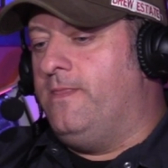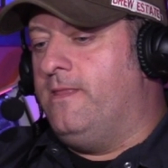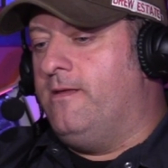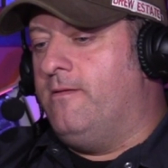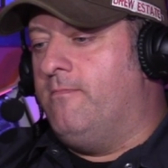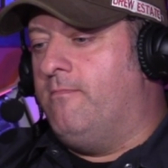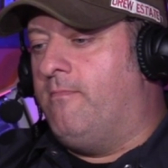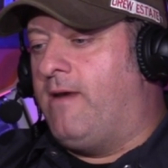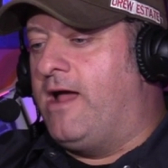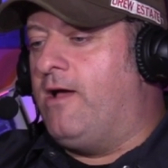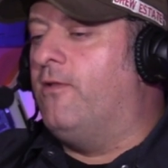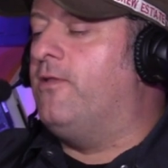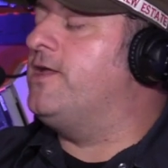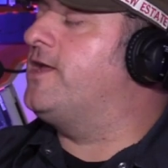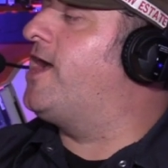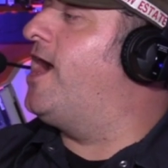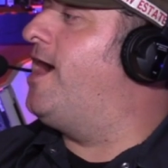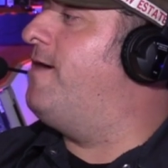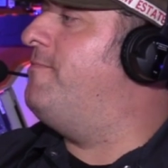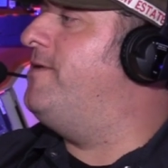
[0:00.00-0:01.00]
my only
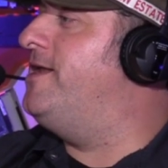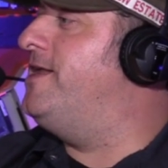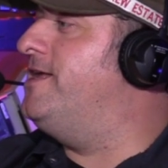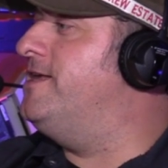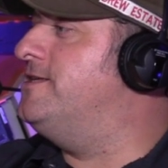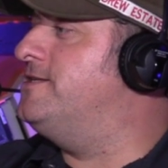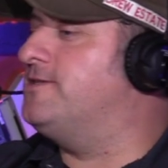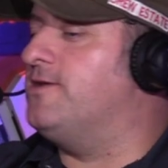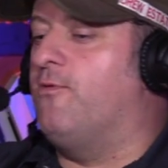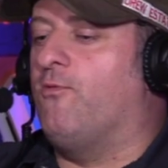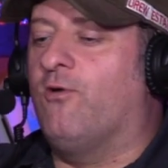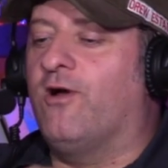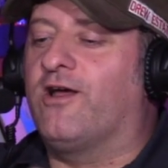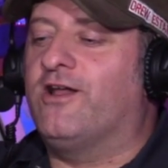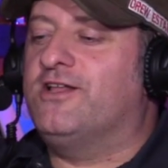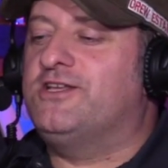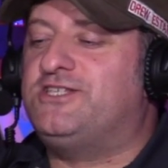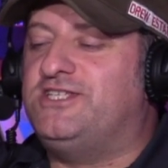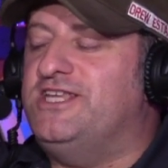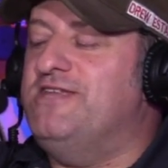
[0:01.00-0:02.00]
comment is we're
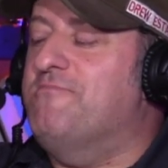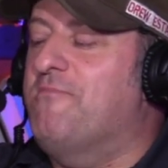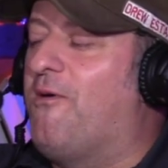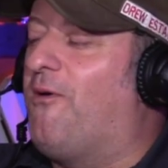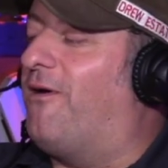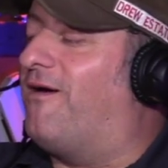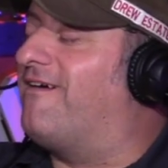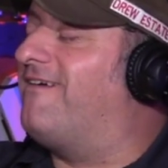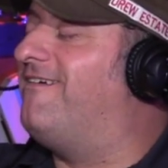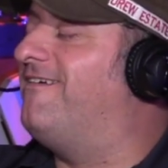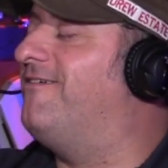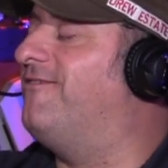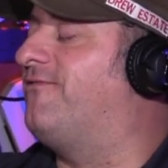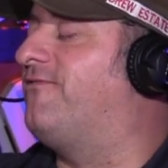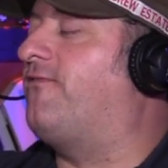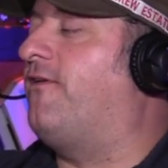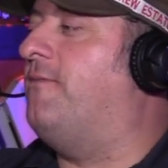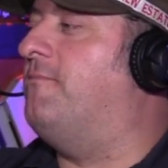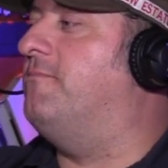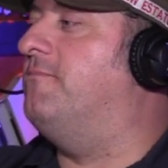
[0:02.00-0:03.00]
gonna see more
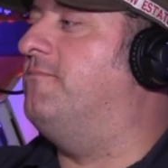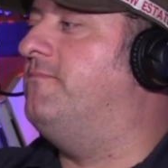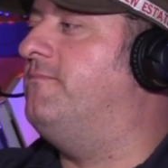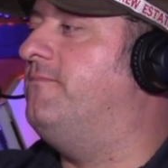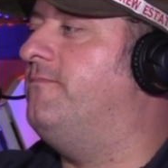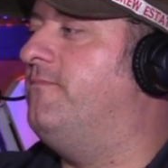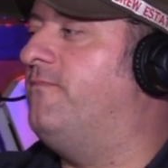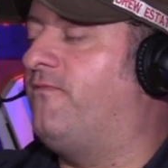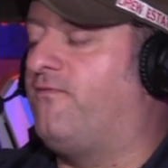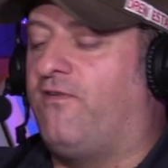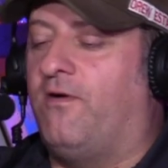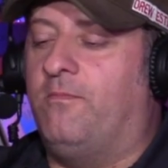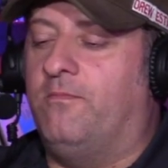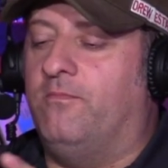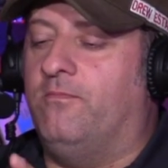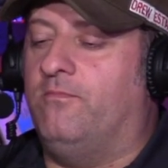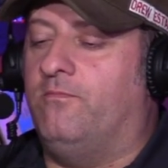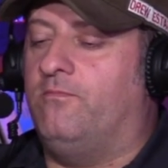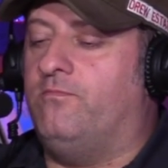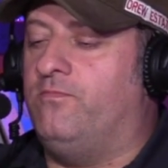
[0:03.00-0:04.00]
from
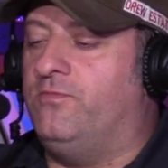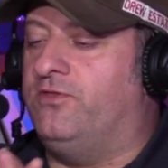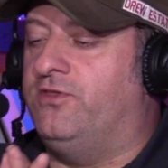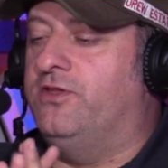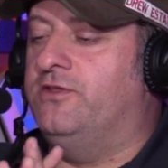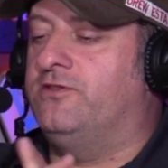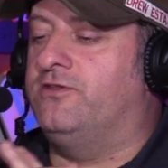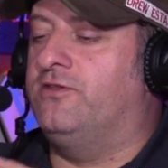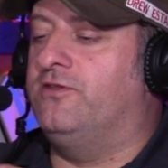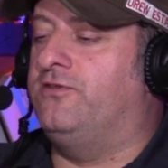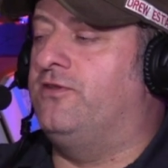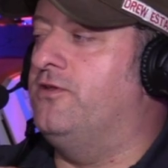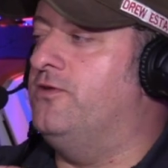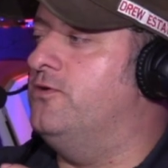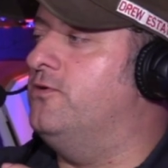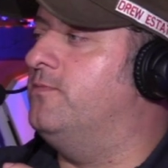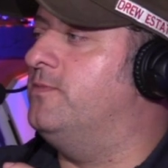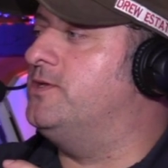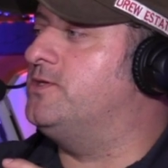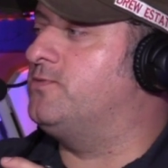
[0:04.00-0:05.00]
the Newmans.